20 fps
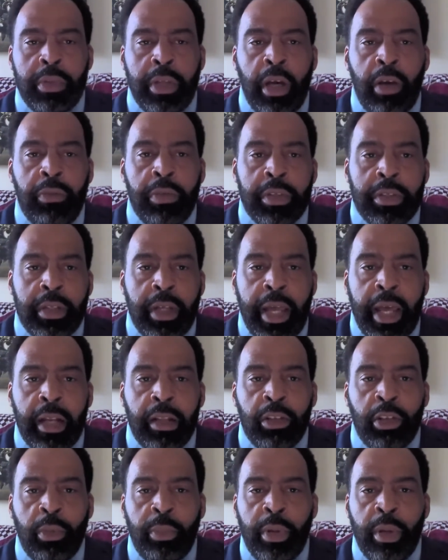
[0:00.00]
delve into that a
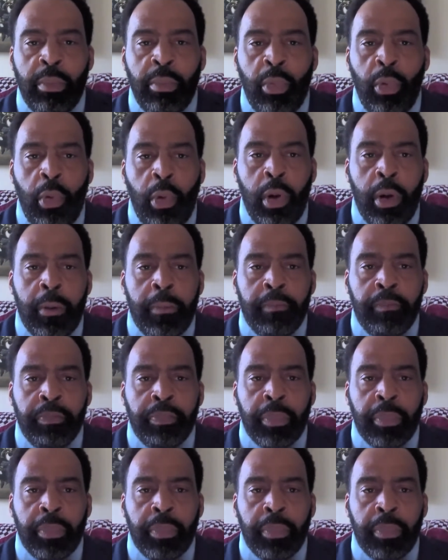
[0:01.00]
little bit more.